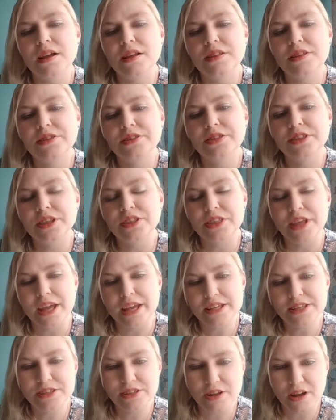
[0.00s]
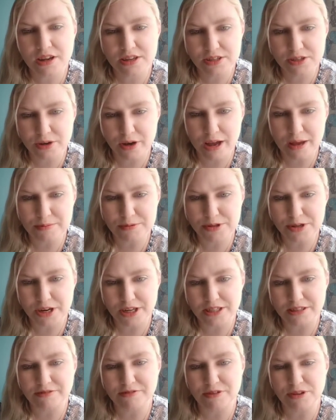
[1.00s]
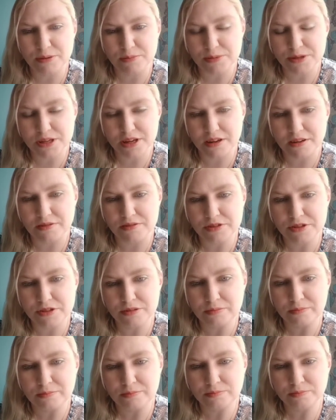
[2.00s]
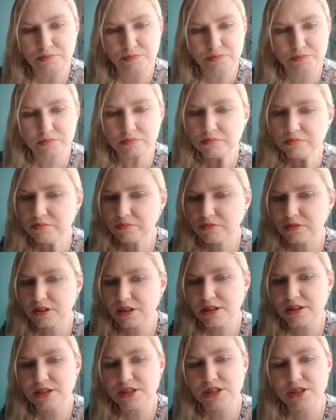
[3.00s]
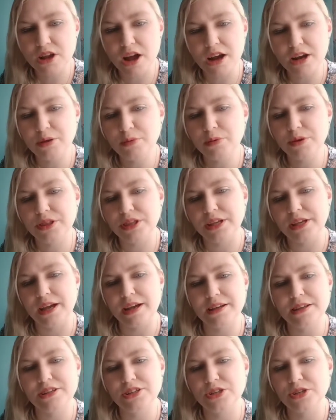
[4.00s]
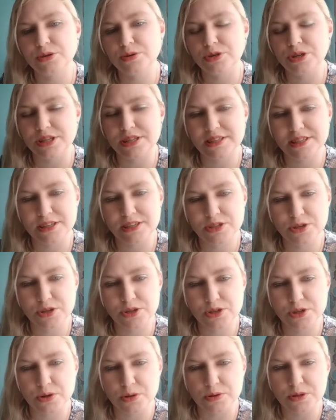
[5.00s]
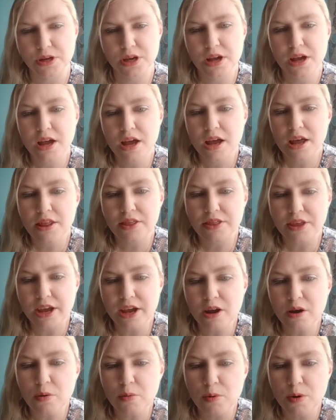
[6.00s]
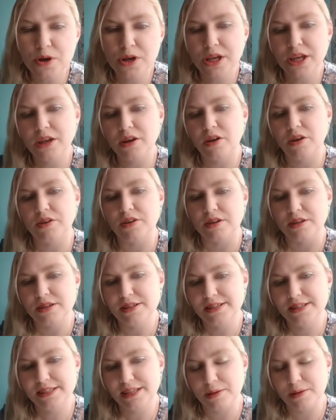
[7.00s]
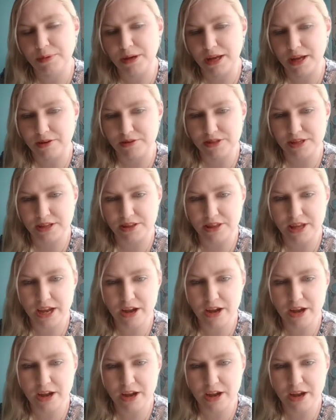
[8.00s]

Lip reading: that they start to abstract it for themselves. Starting with the youngest children at 6 years old, they are working on skip counting, they are